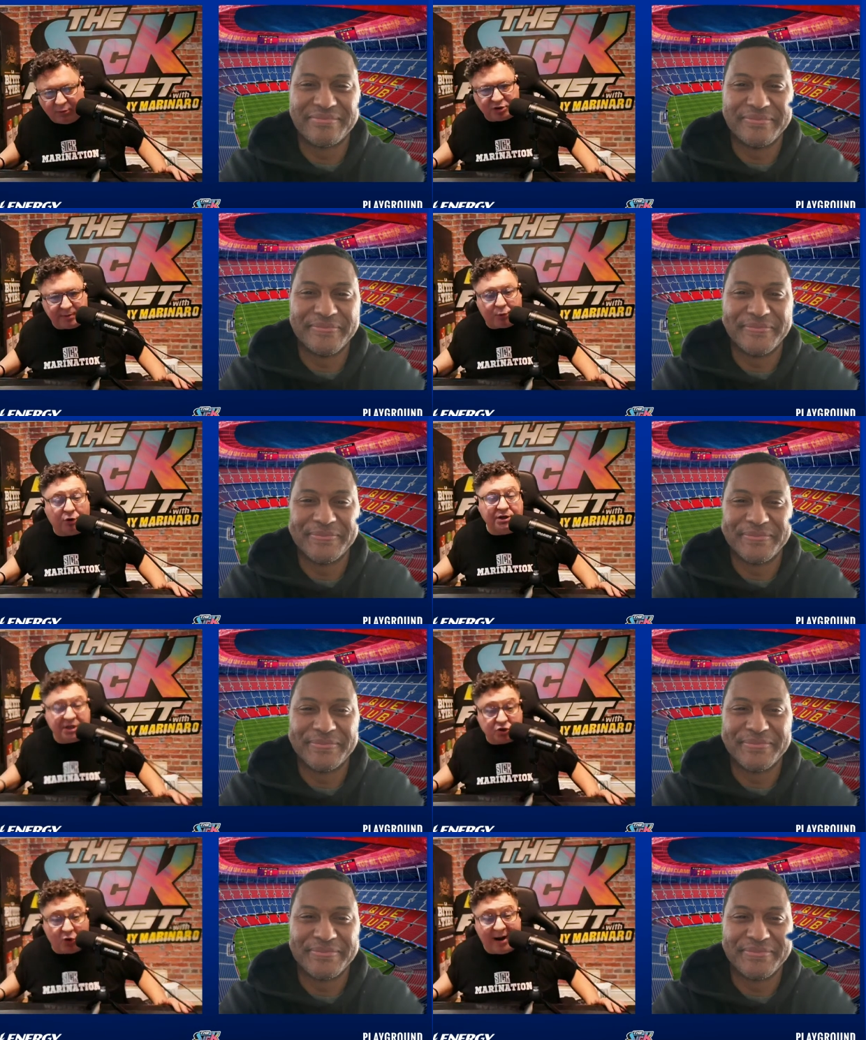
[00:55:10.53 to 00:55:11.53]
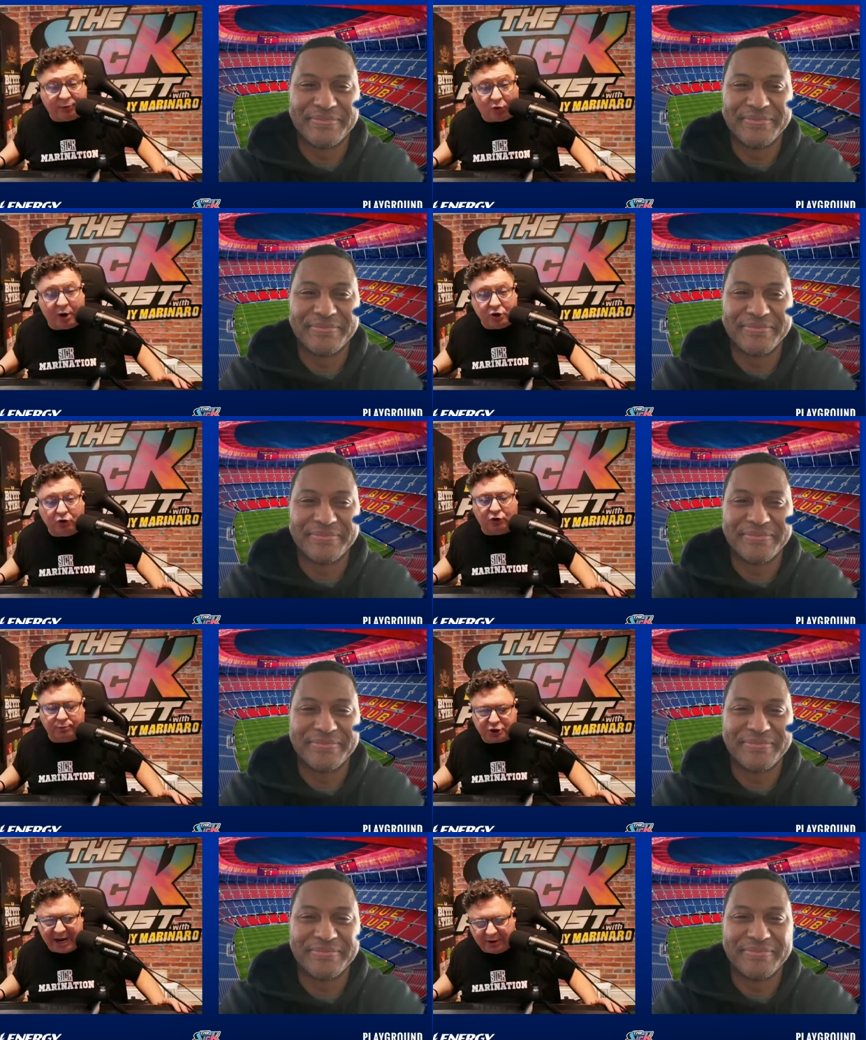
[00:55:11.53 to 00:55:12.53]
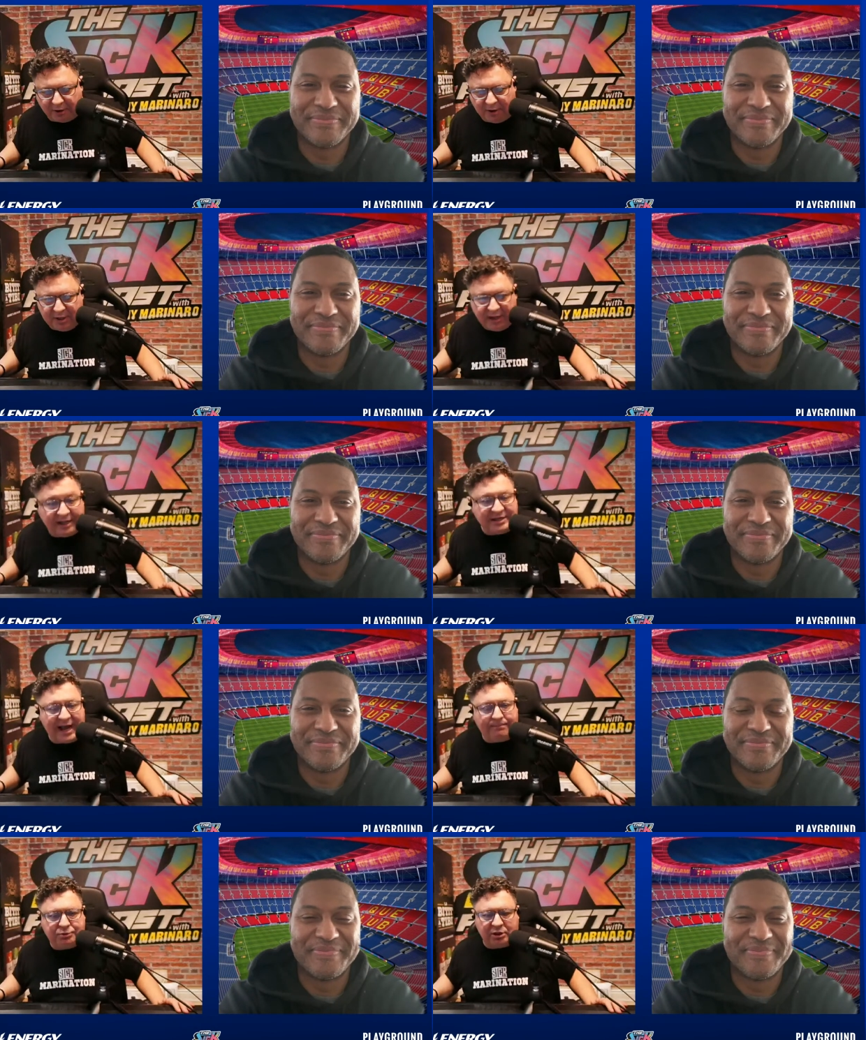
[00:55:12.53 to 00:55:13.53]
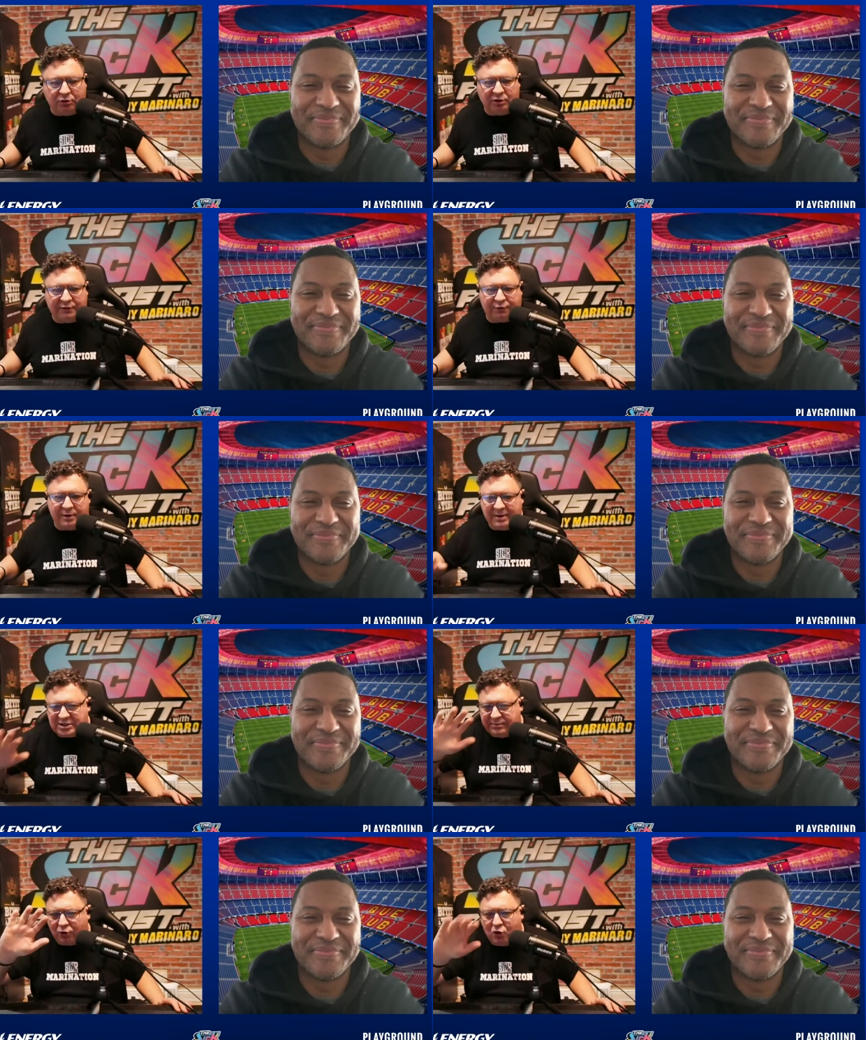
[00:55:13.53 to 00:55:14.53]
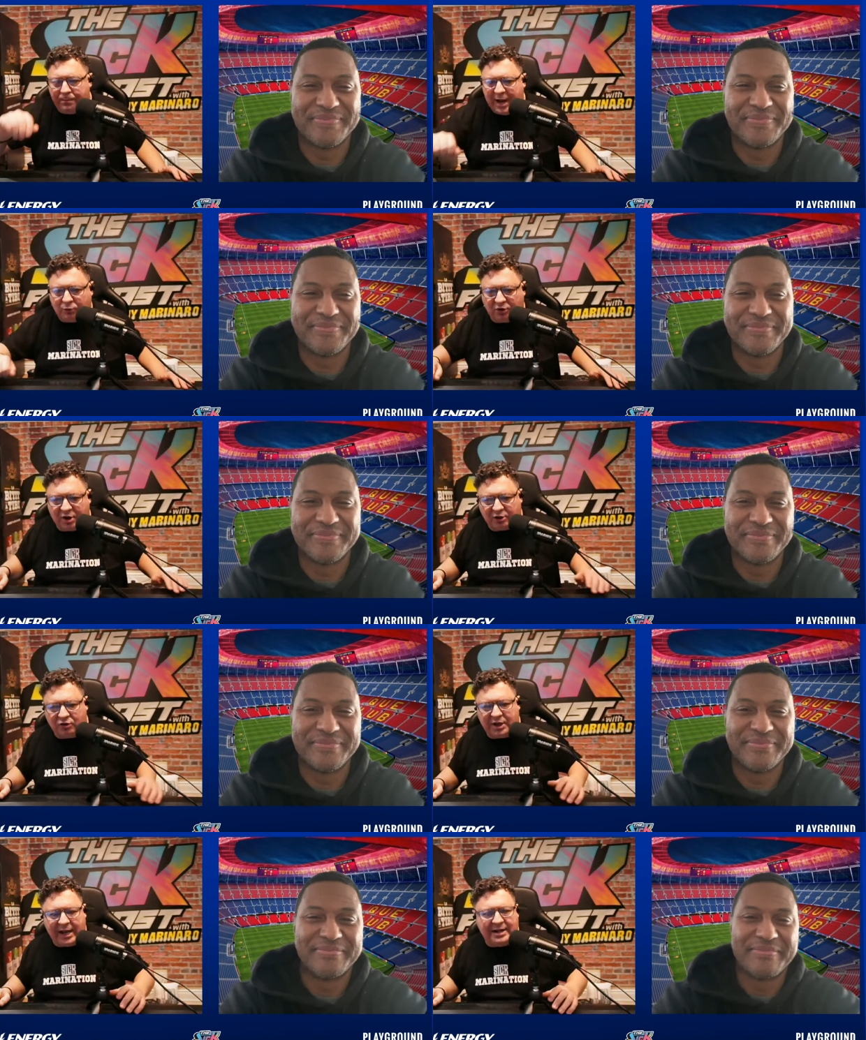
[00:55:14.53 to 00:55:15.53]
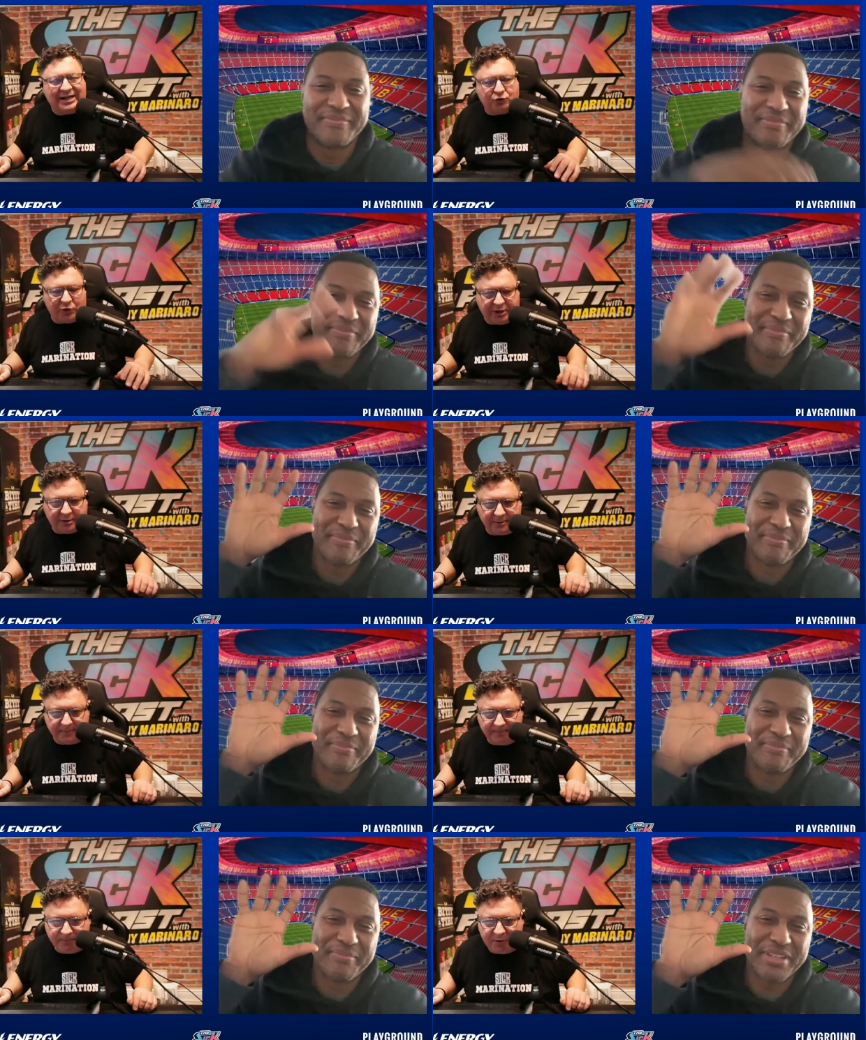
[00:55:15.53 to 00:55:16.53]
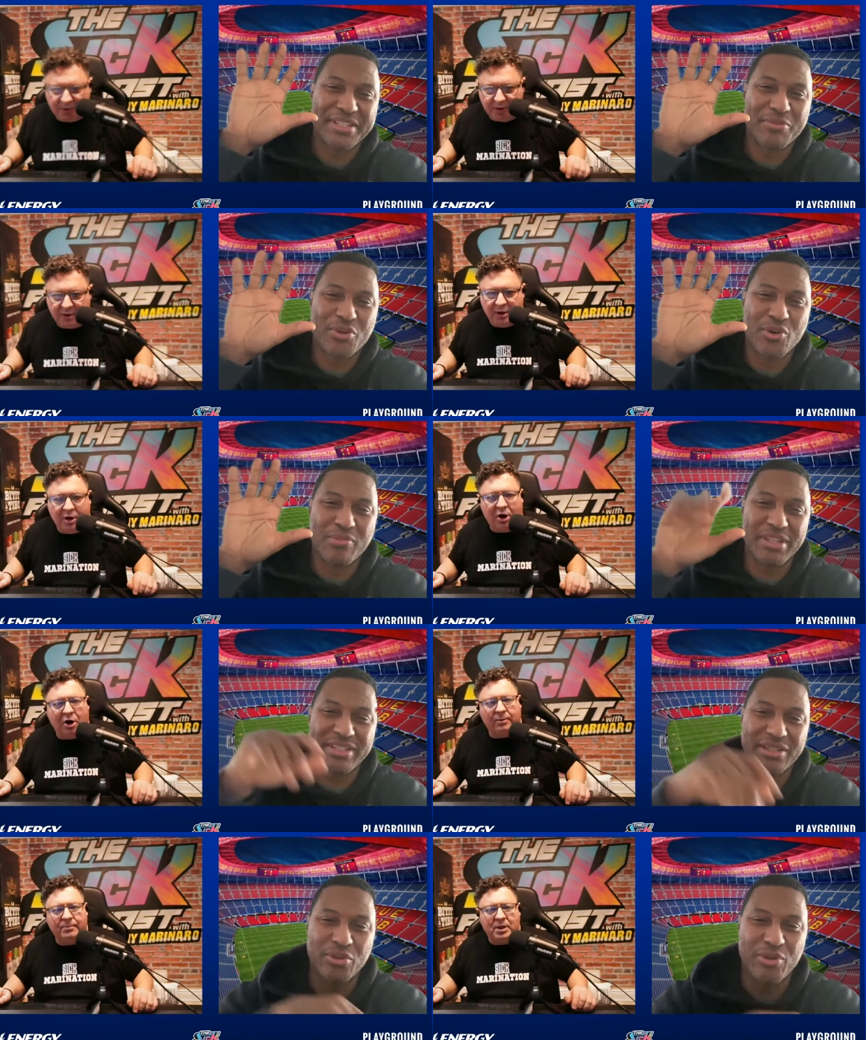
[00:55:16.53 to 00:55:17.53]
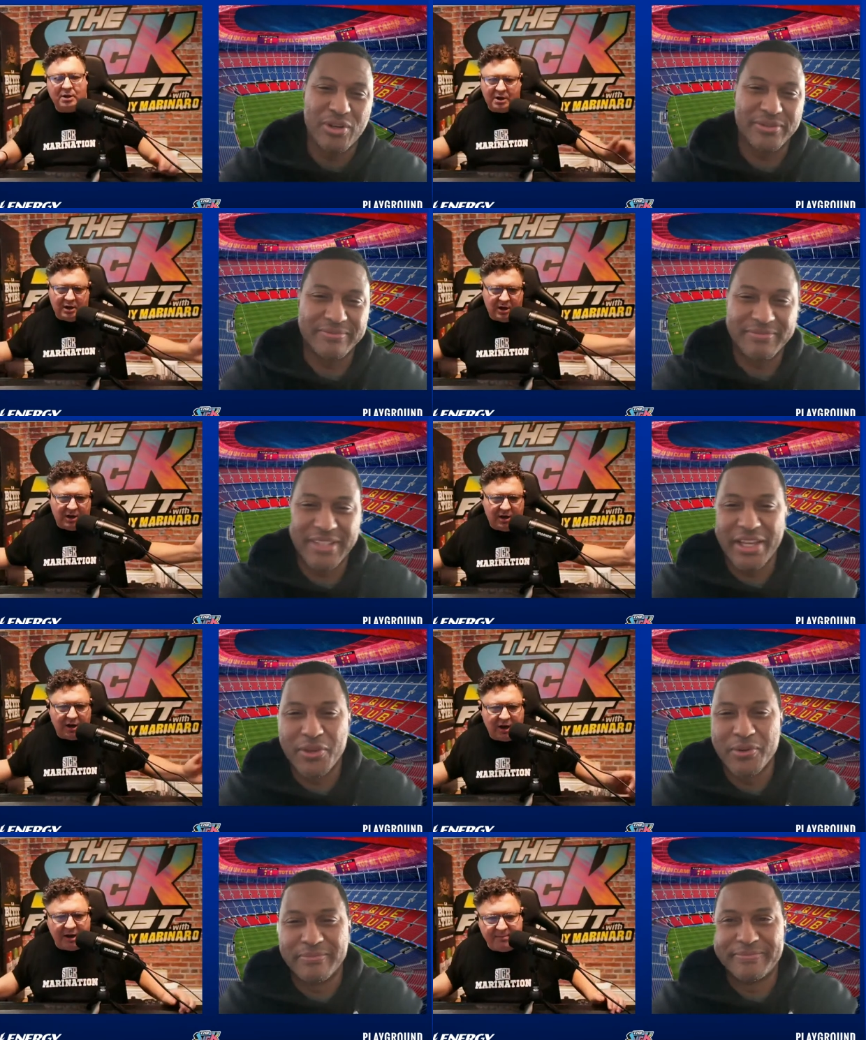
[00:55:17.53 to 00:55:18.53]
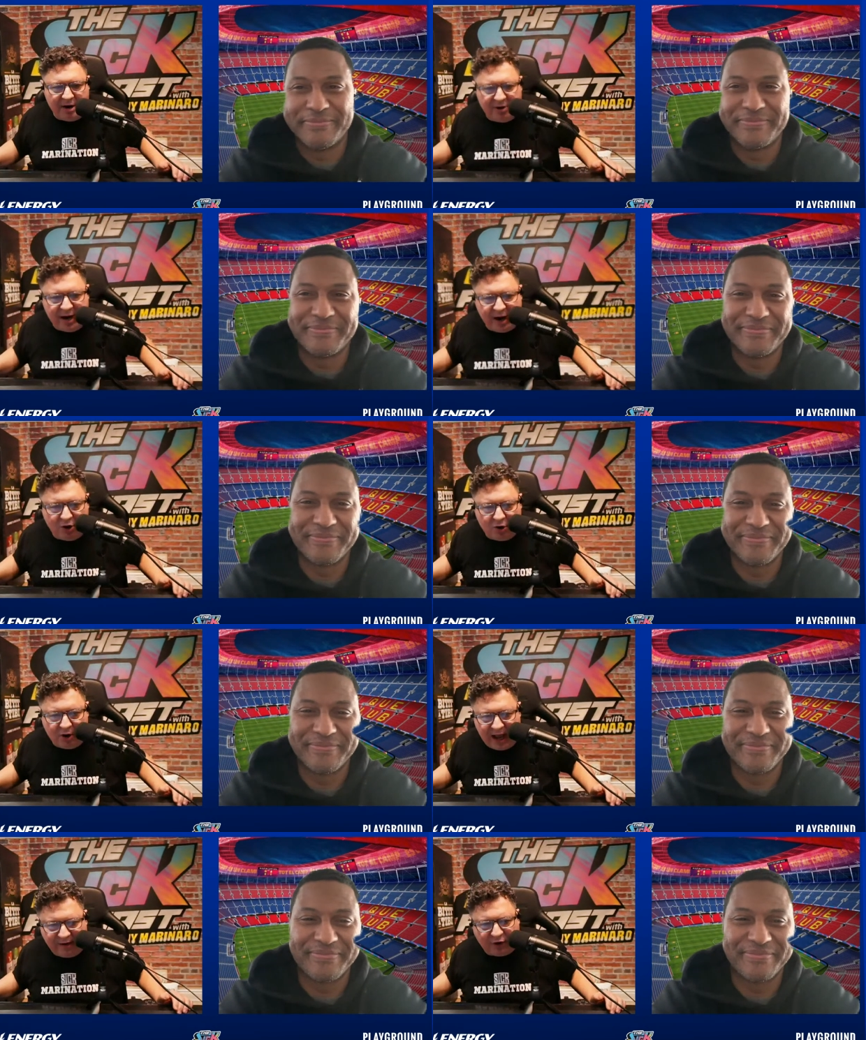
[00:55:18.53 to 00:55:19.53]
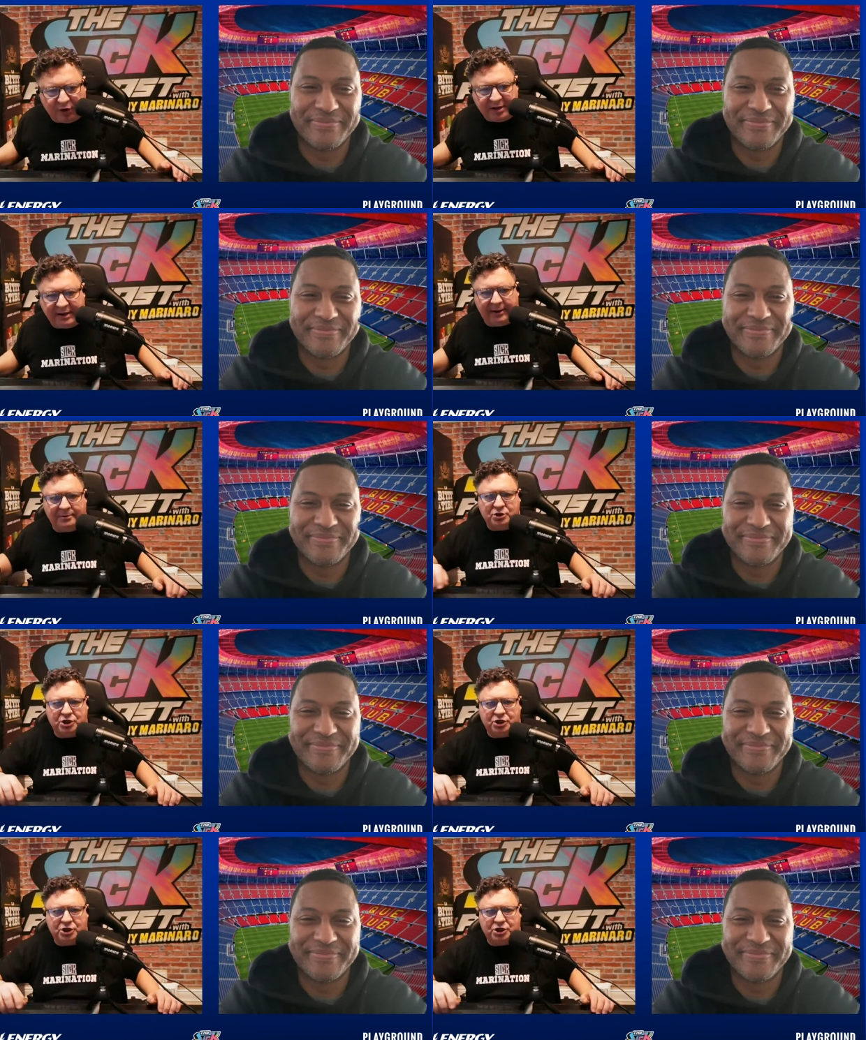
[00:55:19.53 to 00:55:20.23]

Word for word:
Speaker 1: And most importantly, subscribe to our YouTube channel. It's absolutely free. Merci beaucoup, Pat. We'll talk to you again next week.
Speaker 2: Merci beaucoup. Merci à tout le monde. Thank you.
Speaker 1: I'm Marinaro. Have a great day.